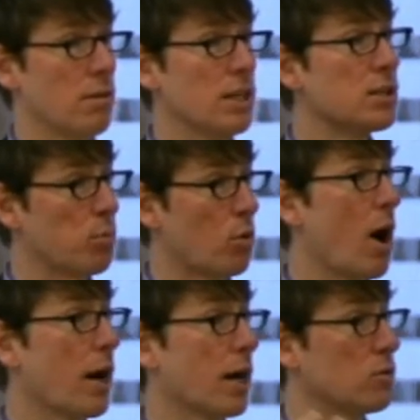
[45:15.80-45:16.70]
this
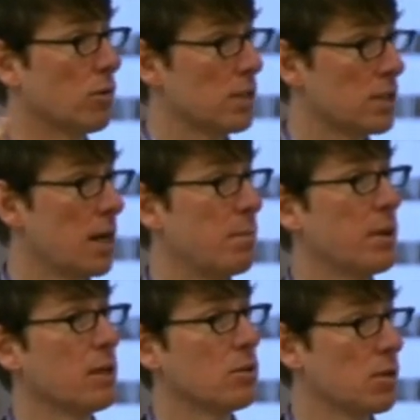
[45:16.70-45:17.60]
product or this
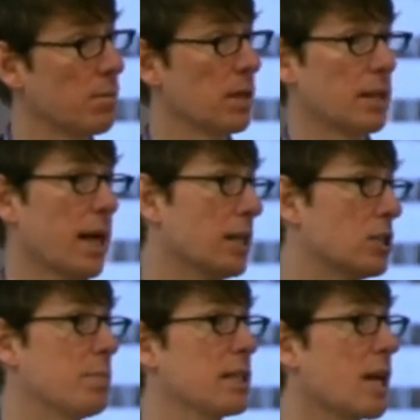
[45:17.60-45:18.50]
company or something like that.
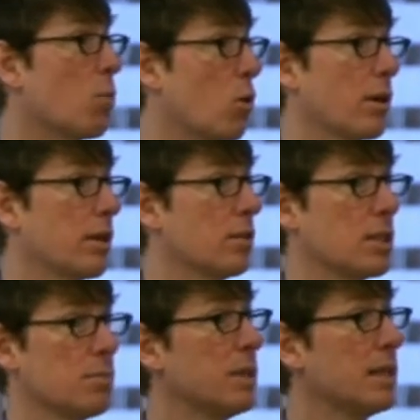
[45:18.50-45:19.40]
Just because I work there
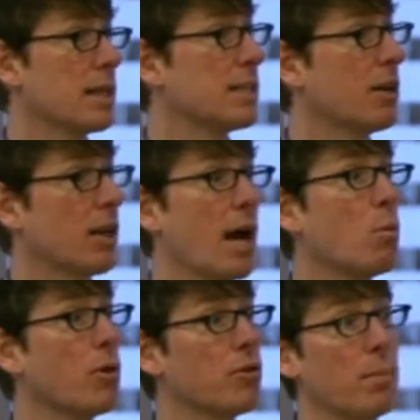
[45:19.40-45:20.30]
doesn't mean necessarily
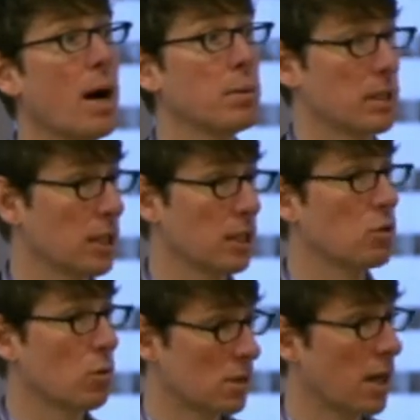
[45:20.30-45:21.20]
I want to publicly
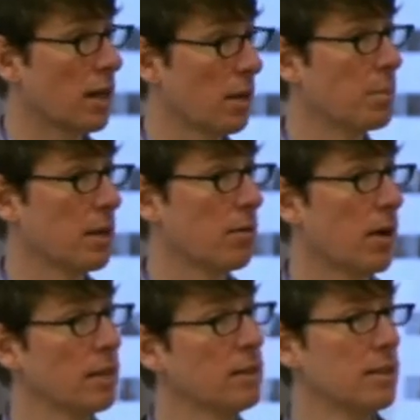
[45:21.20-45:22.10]
endorse that company,
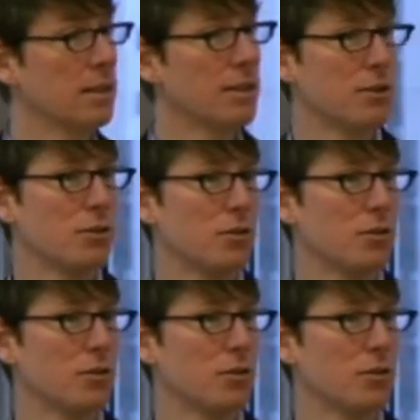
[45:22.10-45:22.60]
right? So promo